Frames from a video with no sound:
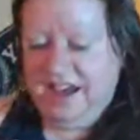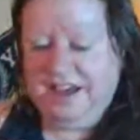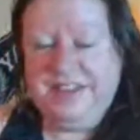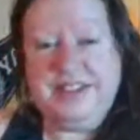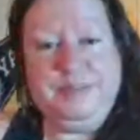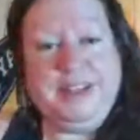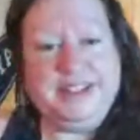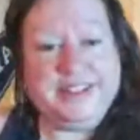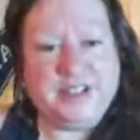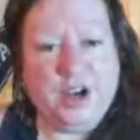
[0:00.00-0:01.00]
This
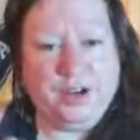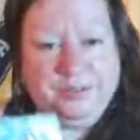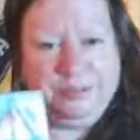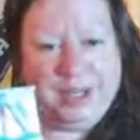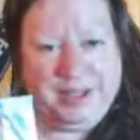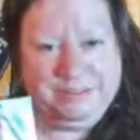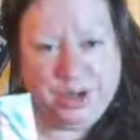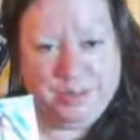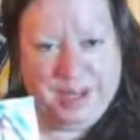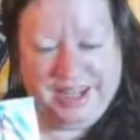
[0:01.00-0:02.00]
piece is called Mini
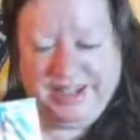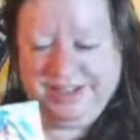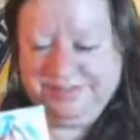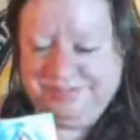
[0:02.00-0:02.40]
Mermaid.